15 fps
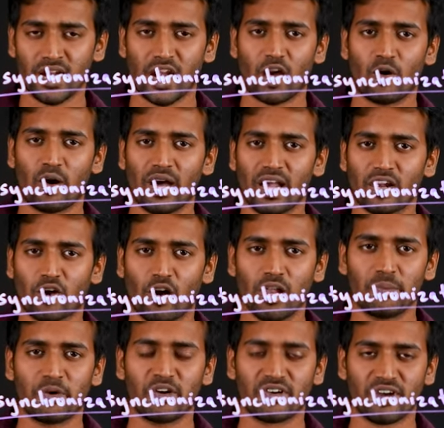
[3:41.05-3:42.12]
Now I'll
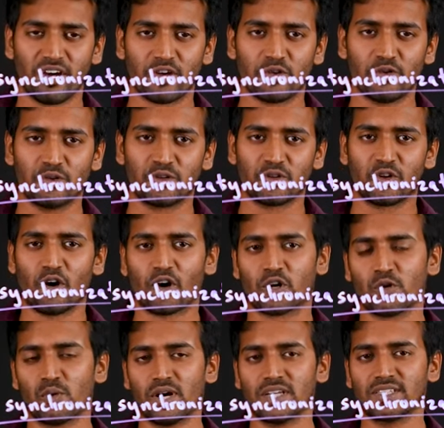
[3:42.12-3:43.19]
call upon Raghu to talk
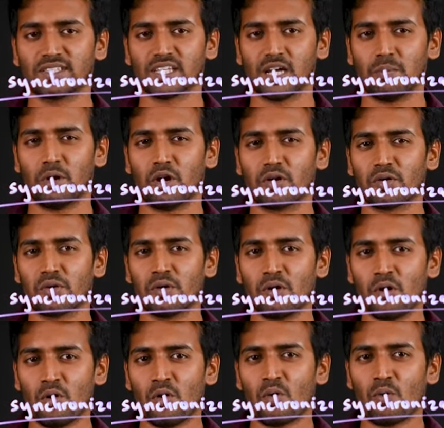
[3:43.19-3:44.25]
to us about
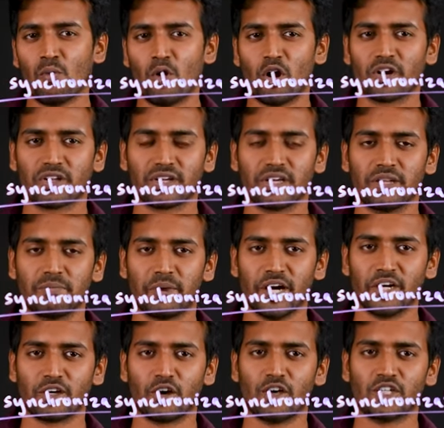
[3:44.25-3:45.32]
what in
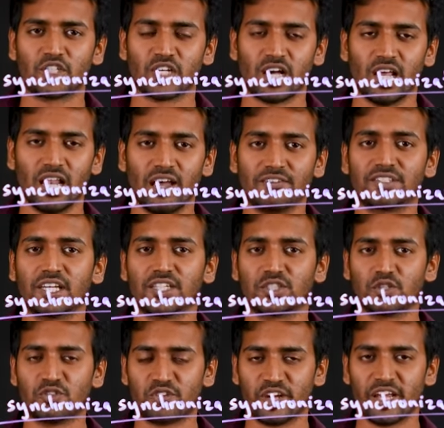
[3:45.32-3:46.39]
PyTorch allows
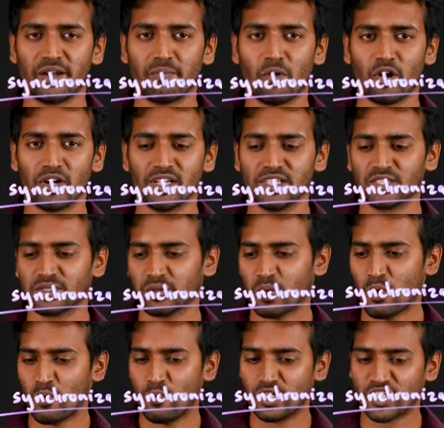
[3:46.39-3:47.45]
us to train models
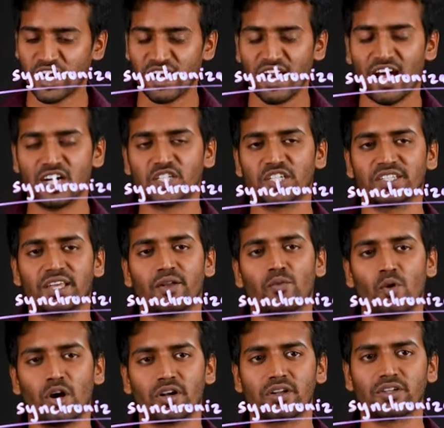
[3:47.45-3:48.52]
which are larger
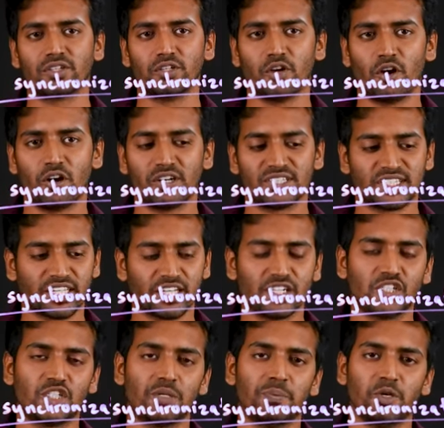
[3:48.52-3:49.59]
than what your
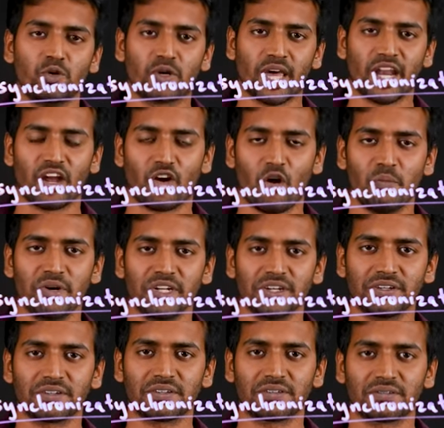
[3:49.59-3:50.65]
single GPU can
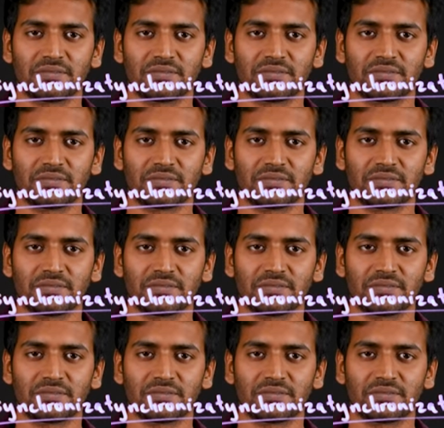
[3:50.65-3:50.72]
accommodate.